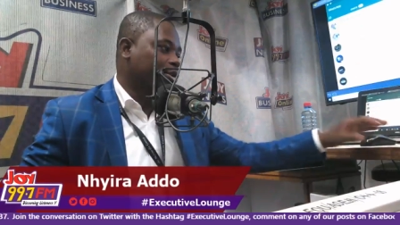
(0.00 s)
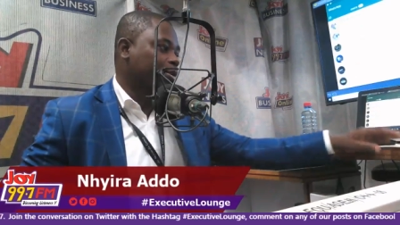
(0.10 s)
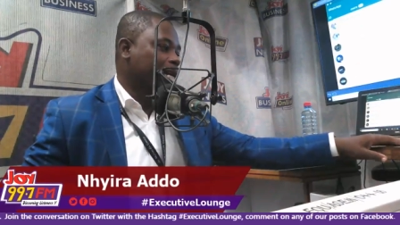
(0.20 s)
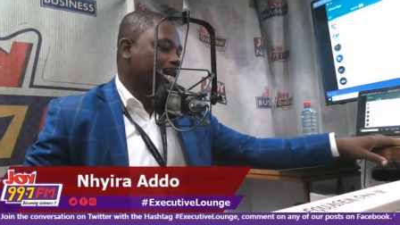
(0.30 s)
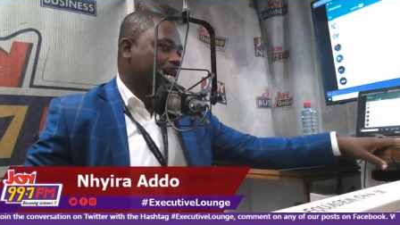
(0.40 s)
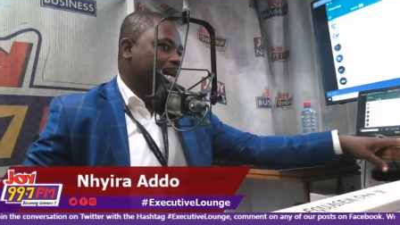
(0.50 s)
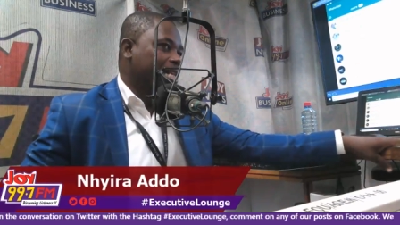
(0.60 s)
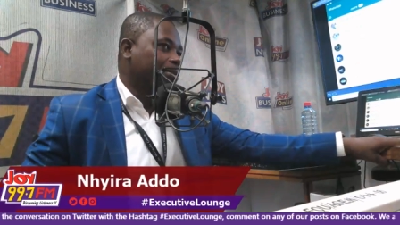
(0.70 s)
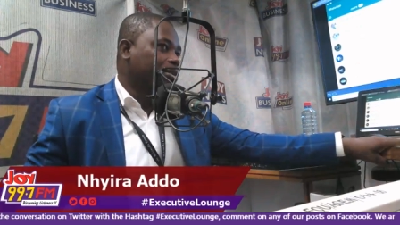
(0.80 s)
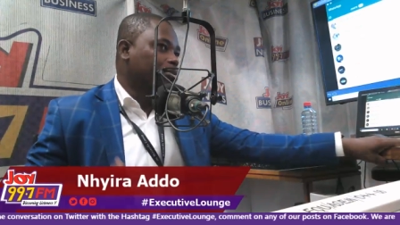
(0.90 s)
Nkrumah.
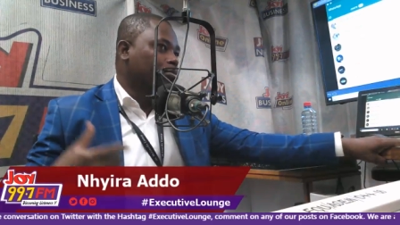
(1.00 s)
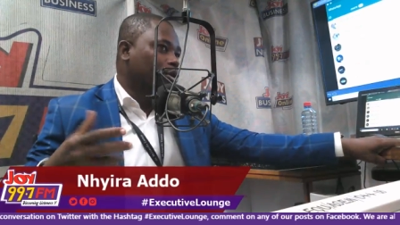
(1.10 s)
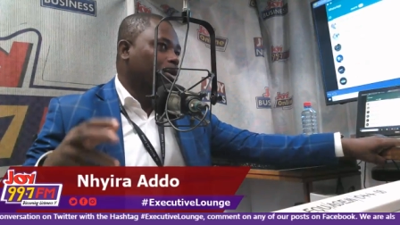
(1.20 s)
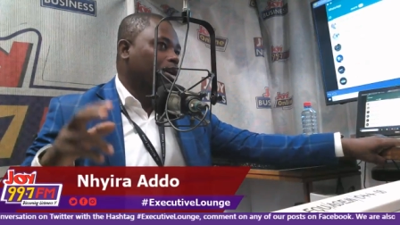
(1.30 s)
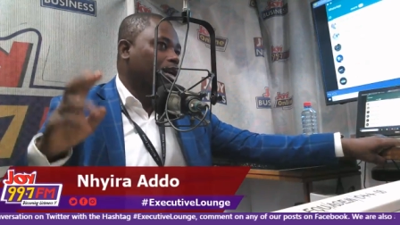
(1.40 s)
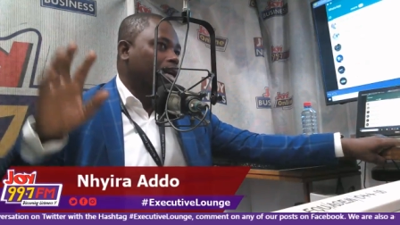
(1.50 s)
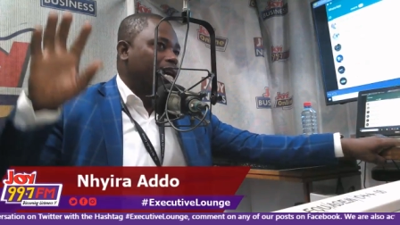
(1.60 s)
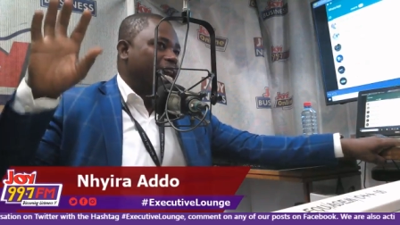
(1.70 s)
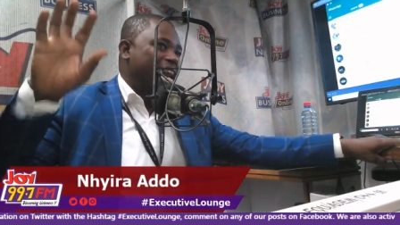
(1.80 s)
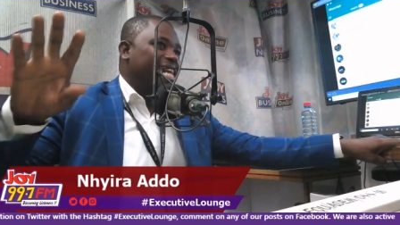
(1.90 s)
I think it was more
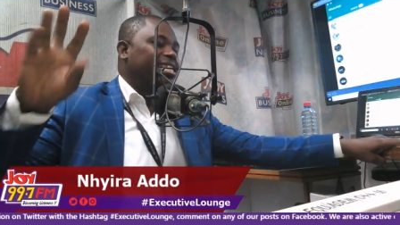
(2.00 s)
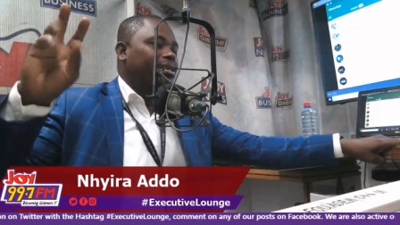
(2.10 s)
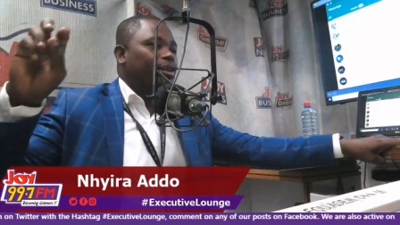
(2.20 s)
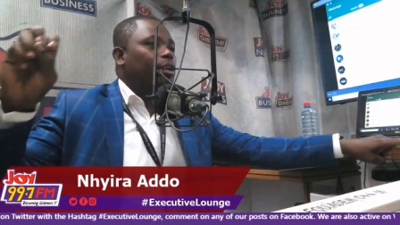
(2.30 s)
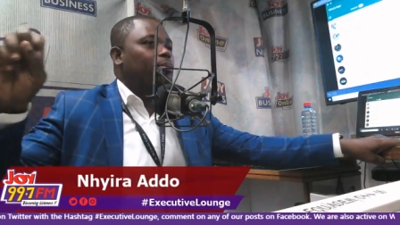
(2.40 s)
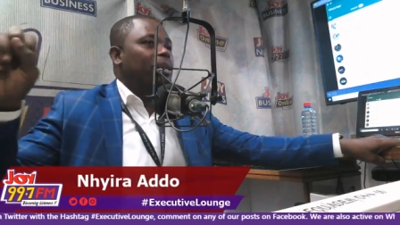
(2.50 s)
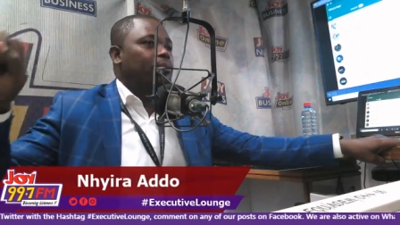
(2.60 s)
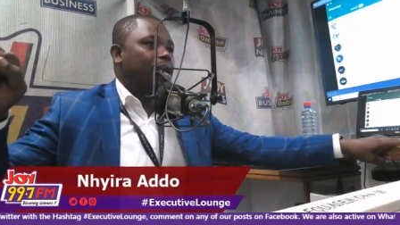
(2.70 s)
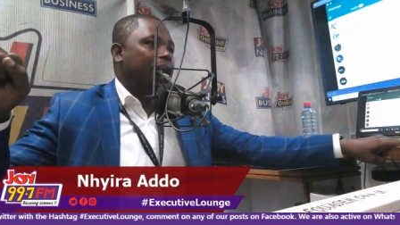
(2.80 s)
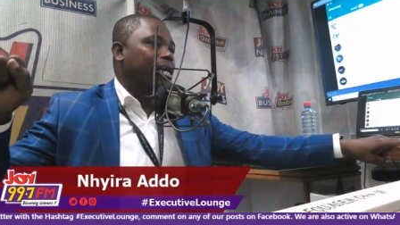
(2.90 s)
a
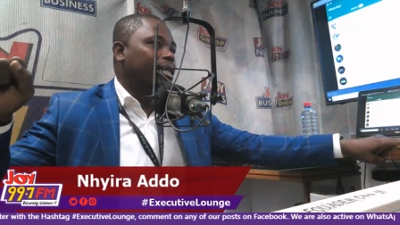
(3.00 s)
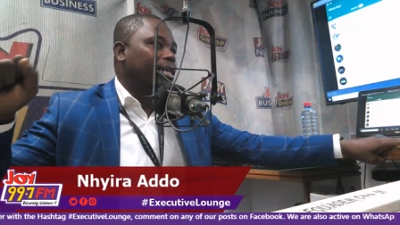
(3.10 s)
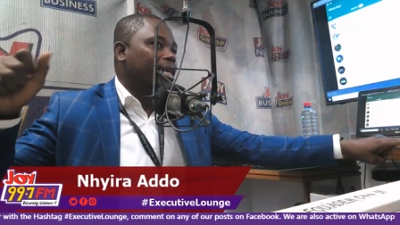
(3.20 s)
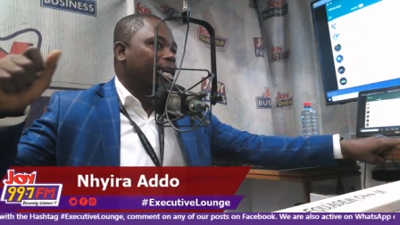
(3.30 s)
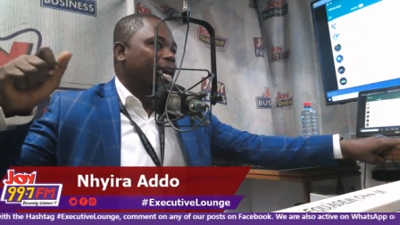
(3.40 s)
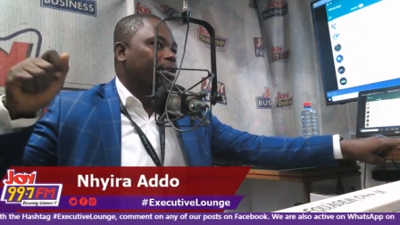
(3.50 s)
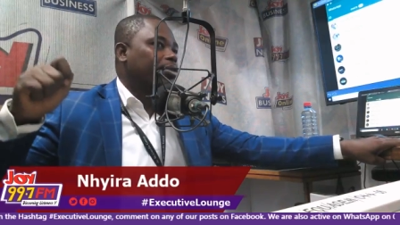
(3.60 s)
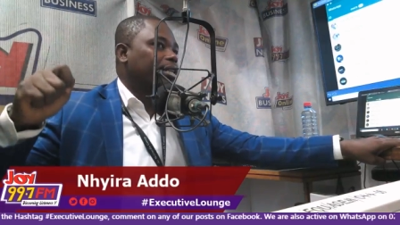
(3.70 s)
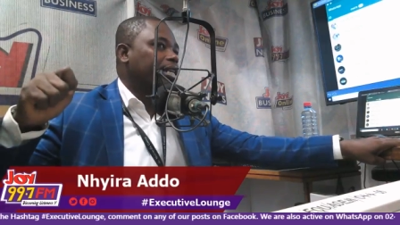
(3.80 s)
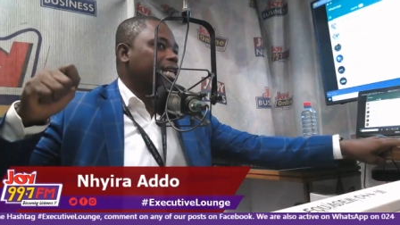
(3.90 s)
development plan. I
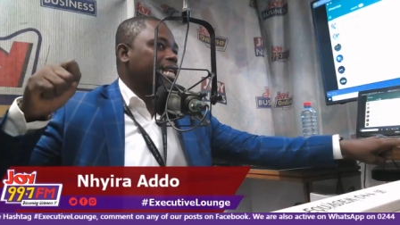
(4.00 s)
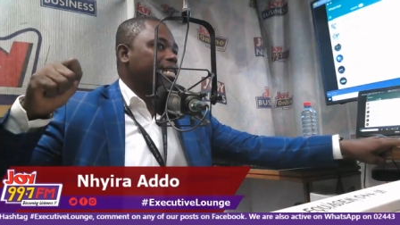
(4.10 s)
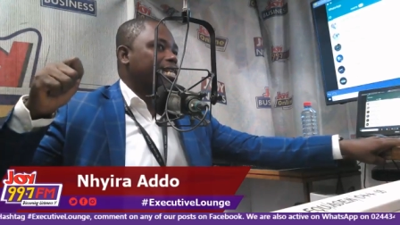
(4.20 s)
don't think it